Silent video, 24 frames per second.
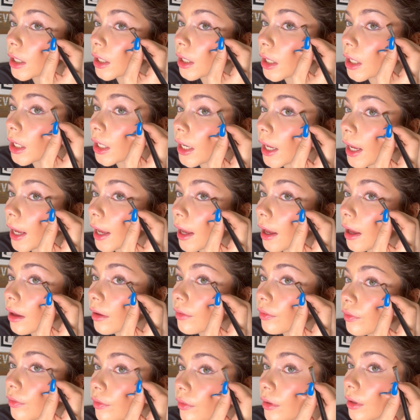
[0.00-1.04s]
and a half.
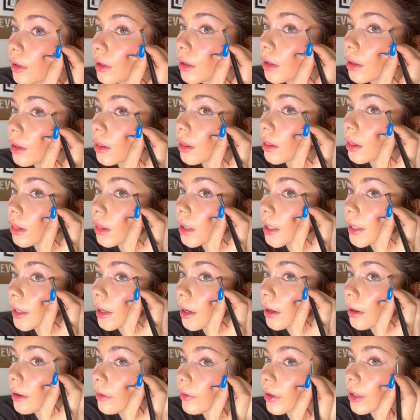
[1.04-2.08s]
Like,
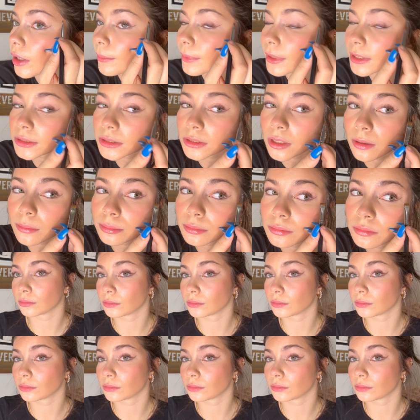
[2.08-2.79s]
I already messed up.